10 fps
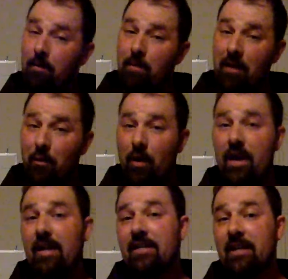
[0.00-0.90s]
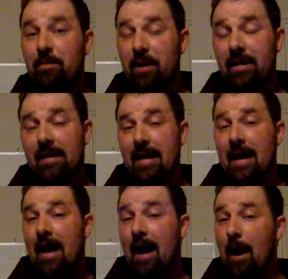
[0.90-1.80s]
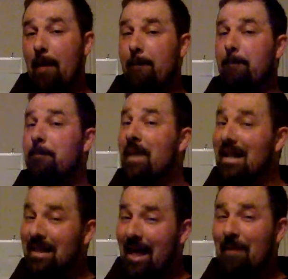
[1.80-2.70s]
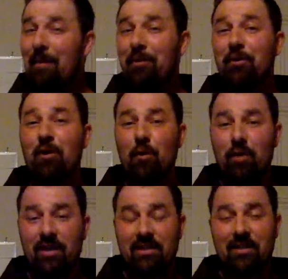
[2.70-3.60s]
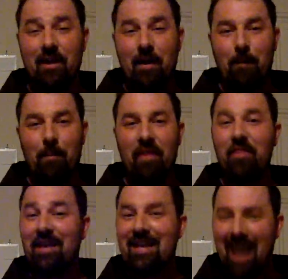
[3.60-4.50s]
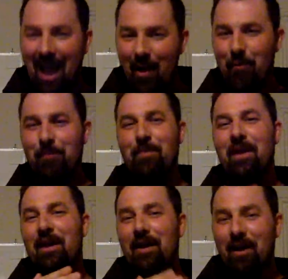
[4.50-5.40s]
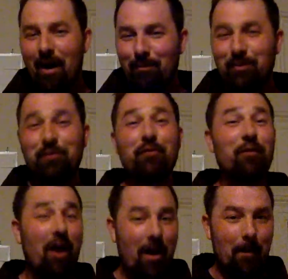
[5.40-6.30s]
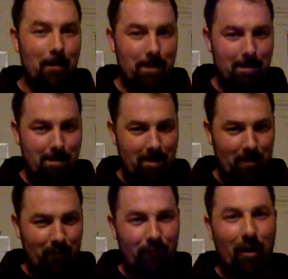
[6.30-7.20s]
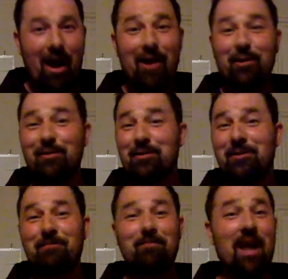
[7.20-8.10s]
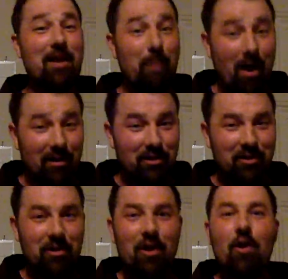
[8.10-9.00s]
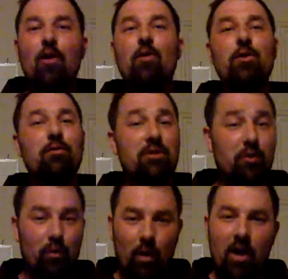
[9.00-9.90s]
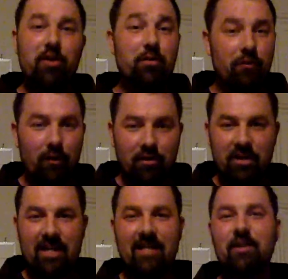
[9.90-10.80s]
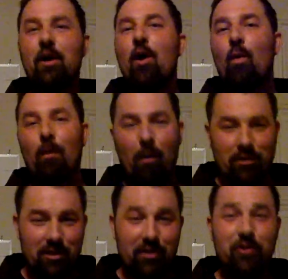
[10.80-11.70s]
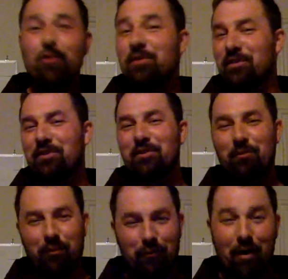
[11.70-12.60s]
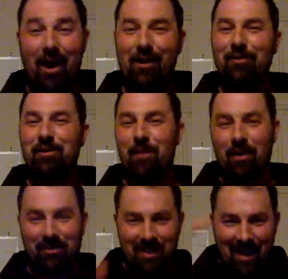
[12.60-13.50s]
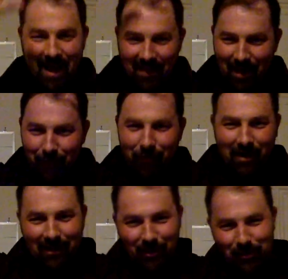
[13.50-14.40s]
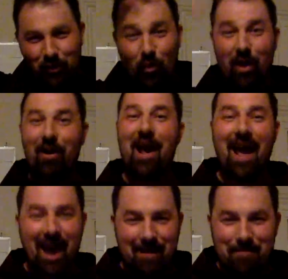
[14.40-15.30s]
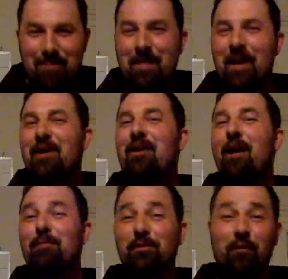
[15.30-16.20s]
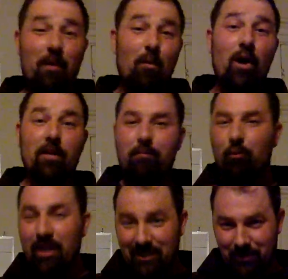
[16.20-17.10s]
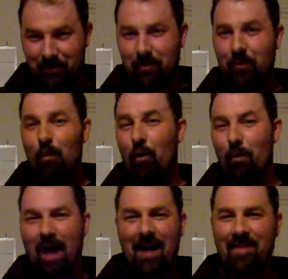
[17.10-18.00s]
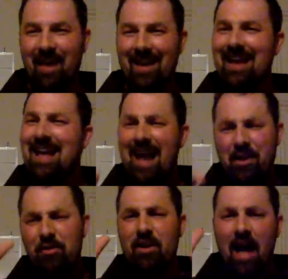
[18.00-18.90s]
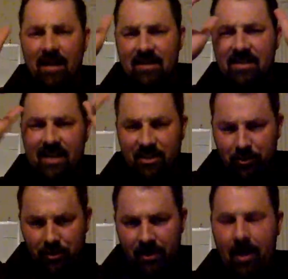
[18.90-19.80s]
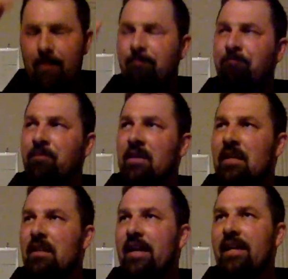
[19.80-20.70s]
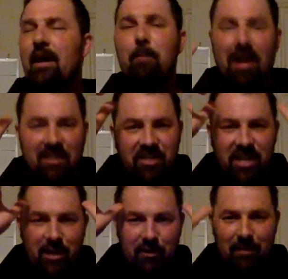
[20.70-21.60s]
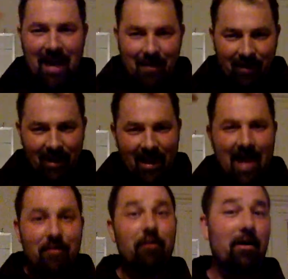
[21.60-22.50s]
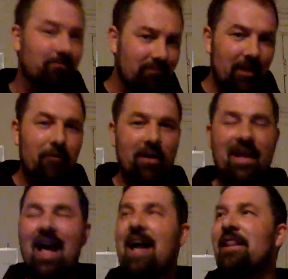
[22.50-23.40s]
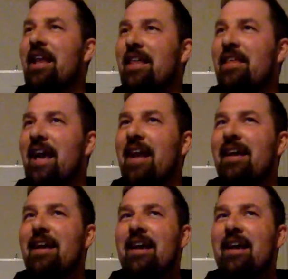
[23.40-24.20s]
By the way, tidbit. A lot of people don't know this, but the gown comes from friars and monks who used to run universities where most of the students were friars and monks. And that funny little square hat comes from what priests wore back then. And you can kind of see it. Certain monsignors might have like a kind of a funny hat like that.